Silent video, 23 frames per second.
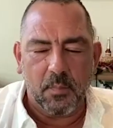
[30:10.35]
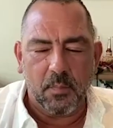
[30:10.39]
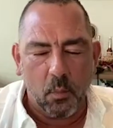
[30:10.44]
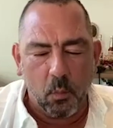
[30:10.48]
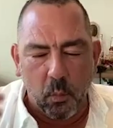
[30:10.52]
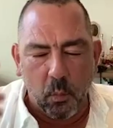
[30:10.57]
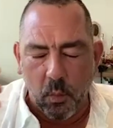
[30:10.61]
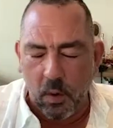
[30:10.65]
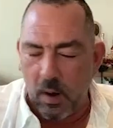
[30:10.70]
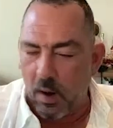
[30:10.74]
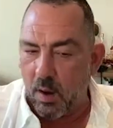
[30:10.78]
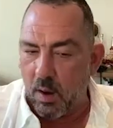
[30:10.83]

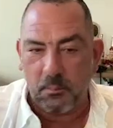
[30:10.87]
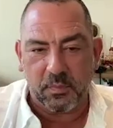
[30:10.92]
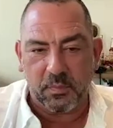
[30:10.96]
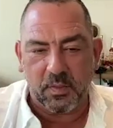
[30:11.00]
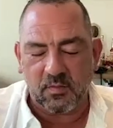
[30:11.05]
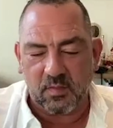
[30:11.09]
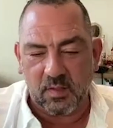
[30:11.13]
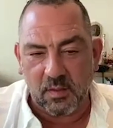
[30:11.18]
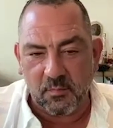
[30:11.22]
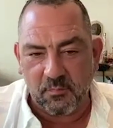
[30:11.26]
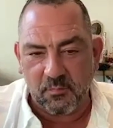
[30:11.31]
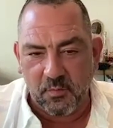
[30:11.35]
where I'm
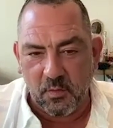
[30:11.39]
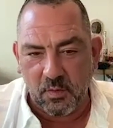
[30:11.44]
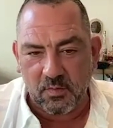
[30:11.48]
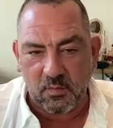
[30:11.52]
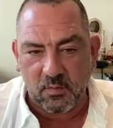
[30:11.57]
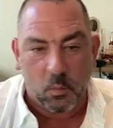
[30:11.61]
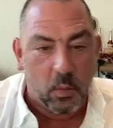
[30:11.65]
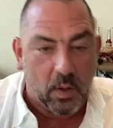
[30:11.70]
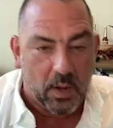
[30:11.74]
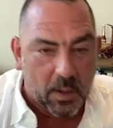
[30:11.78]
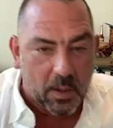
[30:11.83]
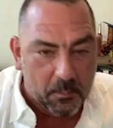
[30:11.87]
placing a focus
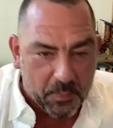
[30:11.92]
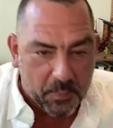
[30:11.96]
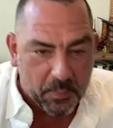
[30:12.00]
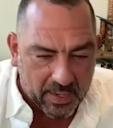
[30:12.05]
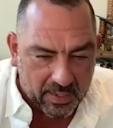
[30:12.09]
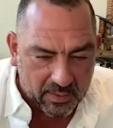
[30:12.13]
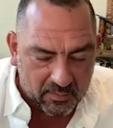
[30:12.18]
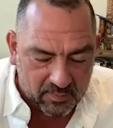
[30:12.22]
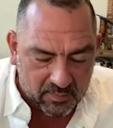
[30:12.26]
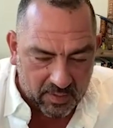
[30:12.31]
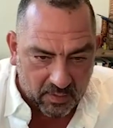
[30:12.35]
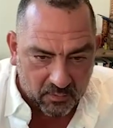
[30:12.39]
of what I'm
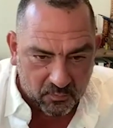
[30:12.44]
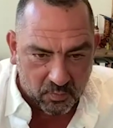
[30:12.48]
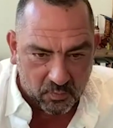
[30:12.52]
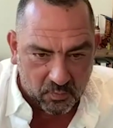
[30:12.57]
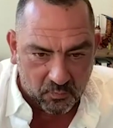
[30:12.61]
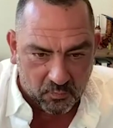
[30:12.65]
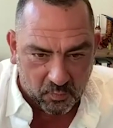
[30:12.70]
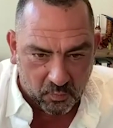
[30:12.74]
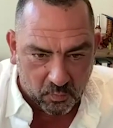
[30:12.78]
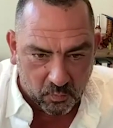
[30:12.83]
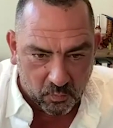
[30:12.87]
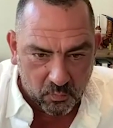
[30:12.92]
paying attention
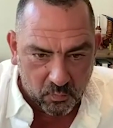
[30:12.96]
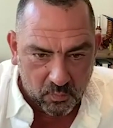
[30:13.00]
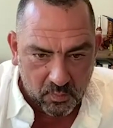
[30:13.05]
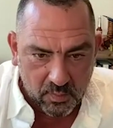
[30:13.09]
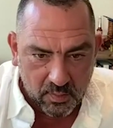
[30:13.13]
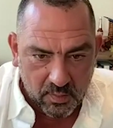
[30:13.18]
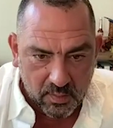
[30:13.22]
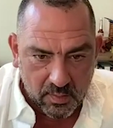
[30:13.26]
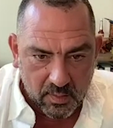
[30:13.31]
to